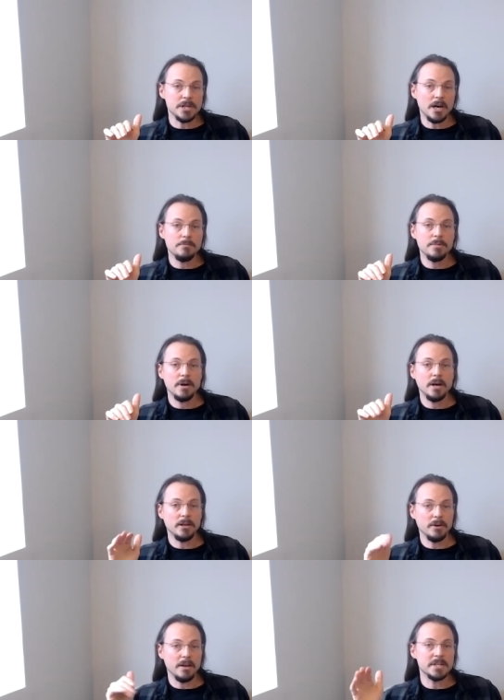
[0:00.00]
up and
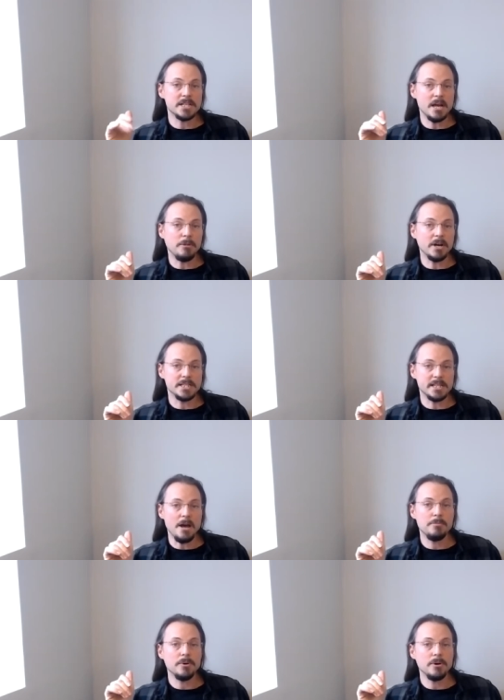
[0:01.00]
I'll give a
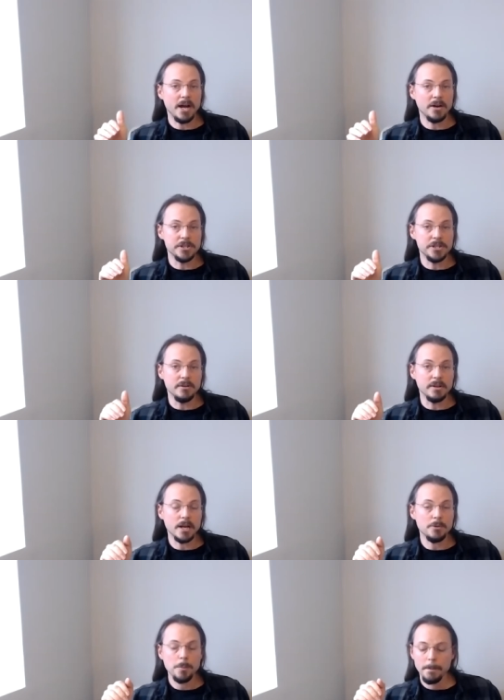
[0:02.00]
step-by-step on how to do
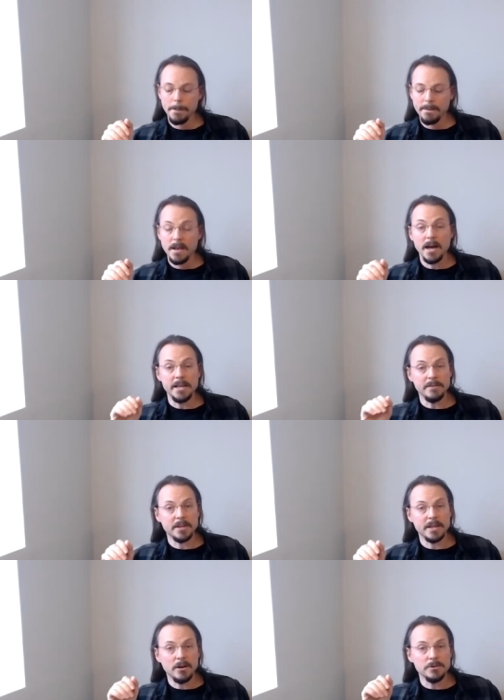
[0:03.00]
that. And the other
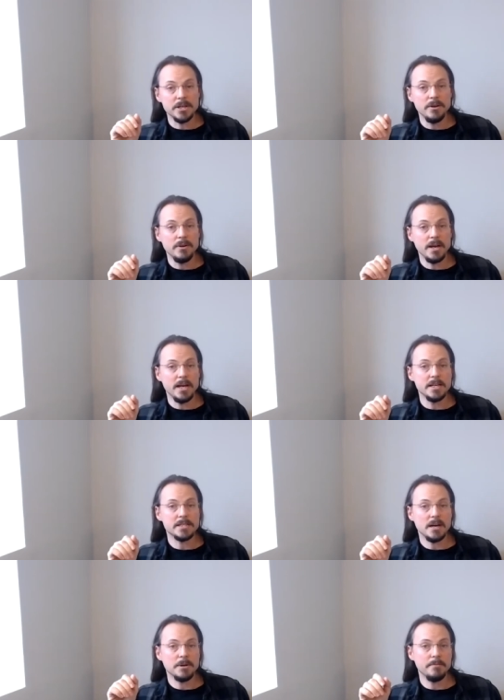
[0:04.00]
thing I'll do
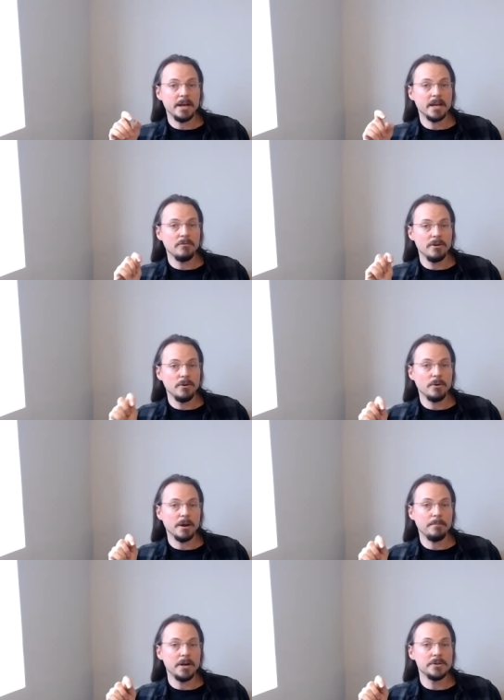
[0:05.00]
is I'm going to make a real
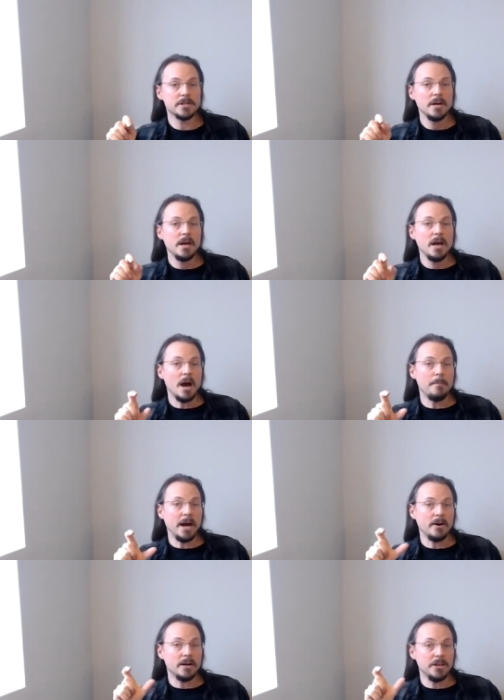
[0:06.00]
quick post
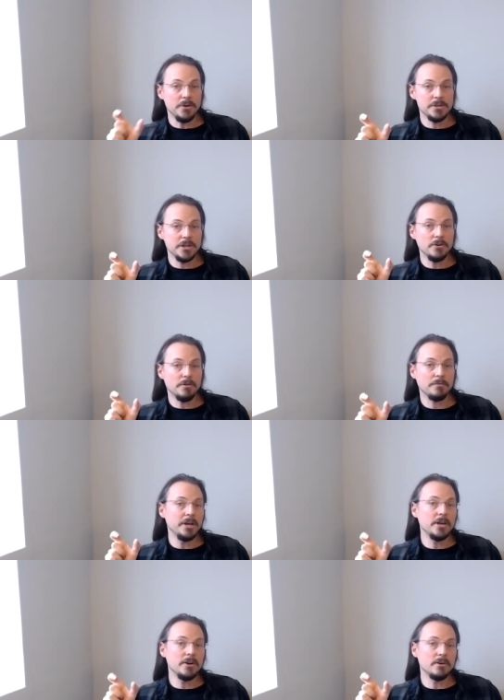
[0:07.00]
about using your
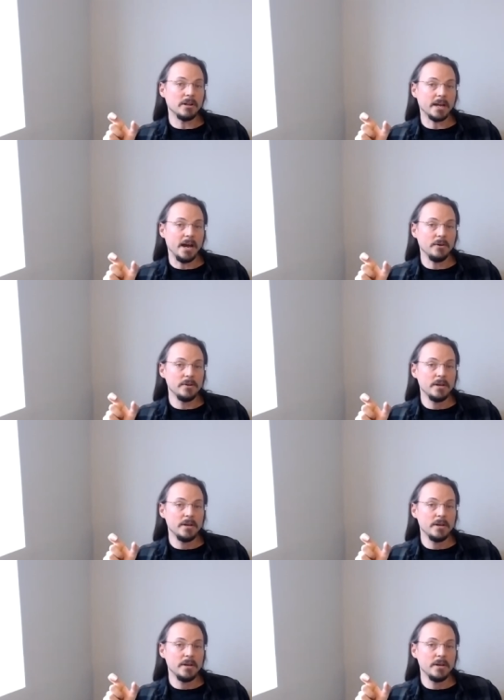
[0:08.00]
free Google account